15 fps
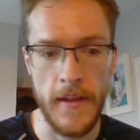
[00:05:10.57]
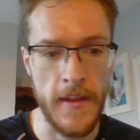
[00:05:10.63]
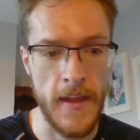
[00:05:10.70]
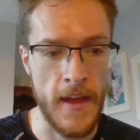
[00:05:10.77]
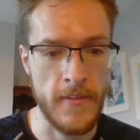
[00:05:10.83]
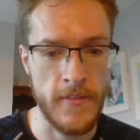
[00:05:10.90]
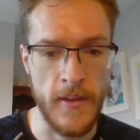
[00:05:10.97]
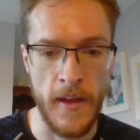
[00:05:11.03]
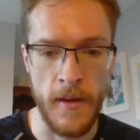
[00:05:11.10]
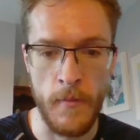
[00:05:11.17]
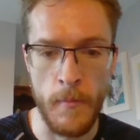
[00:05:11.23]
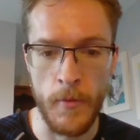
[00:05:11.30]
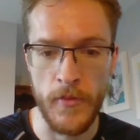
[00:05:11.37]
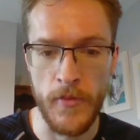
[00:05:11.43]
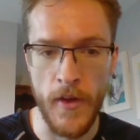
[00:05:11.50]
yes, look, one
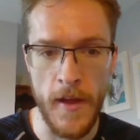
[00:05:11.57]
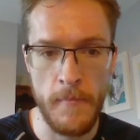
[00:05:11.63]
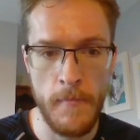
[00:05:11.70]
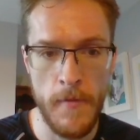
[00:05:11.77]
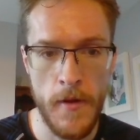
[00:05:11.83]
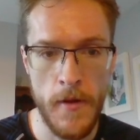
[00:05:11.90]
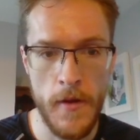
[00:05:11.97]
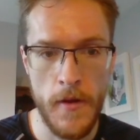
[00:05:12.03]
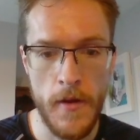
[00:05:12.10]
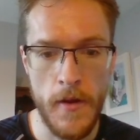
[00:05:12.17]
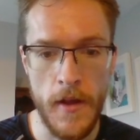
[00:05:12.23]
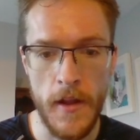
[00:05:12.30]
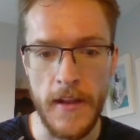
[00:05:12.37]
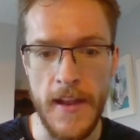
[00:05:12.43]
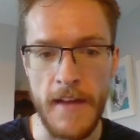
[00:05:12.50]
more time
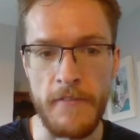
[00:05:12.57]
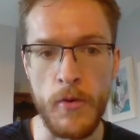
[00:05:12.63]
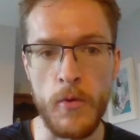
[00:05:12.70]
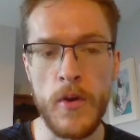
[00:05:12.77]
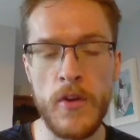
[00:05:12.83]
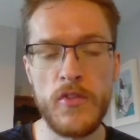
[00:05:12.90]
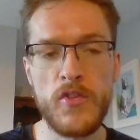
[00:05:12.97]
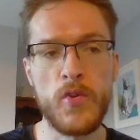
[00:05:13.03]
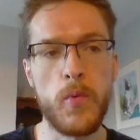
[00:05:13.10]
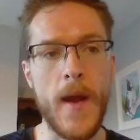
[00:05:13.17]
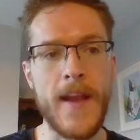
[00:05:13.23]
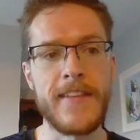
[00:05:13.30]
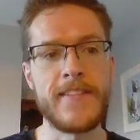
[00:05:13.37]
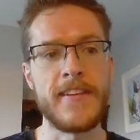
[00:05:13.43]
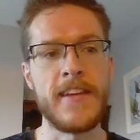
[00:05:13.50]
level
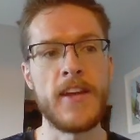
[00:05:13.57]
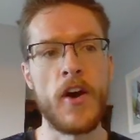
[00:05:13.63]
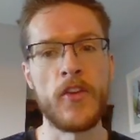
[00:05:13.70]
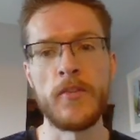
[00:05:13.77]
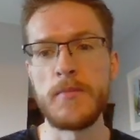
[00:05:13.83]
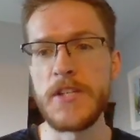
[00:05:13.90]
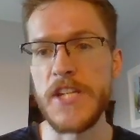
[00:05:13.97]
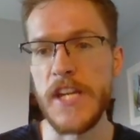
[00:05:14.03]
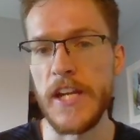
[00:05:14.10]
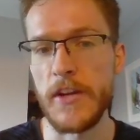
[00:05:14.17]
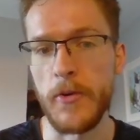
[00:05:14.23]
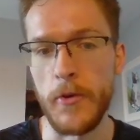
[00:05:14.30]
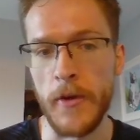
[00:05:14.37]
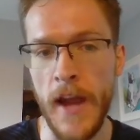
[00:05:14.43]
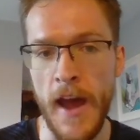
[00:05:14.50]
20 on the machine
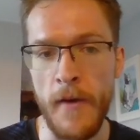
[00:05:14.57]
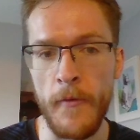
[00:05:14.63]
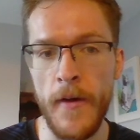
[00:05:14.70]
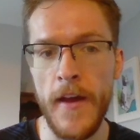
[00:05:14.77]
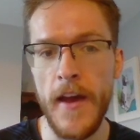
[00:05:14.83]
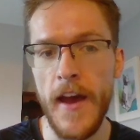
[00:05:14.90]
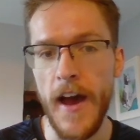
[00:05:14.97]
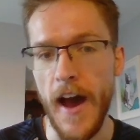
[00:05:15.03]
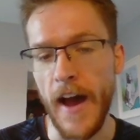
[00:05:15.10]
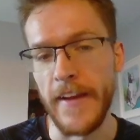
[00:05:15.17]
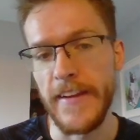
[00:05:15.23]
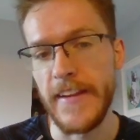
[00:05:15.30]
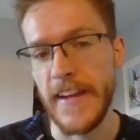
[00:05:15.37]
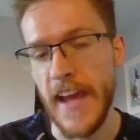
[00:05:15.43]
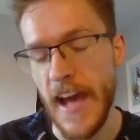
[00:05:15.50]
core now. I
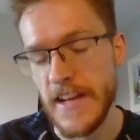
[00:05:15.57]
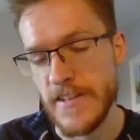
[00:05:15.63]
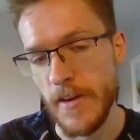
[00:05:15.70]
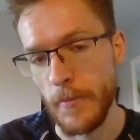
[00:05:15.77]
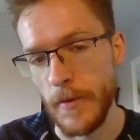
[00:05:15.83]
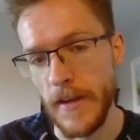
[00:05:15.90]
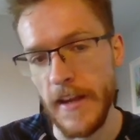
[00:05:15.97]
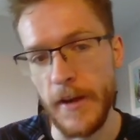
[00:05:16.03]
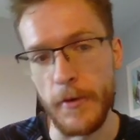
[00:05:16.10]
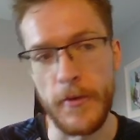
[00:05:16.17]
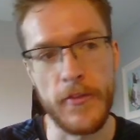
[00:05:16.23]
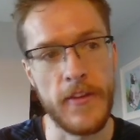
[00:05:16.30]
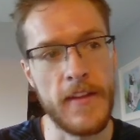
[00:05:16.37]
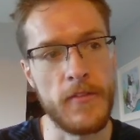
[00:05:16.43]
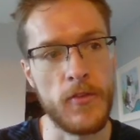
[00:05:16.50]
need to catch up with Neil, He's
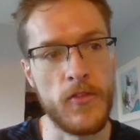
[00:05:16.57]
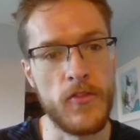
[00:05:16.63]
on level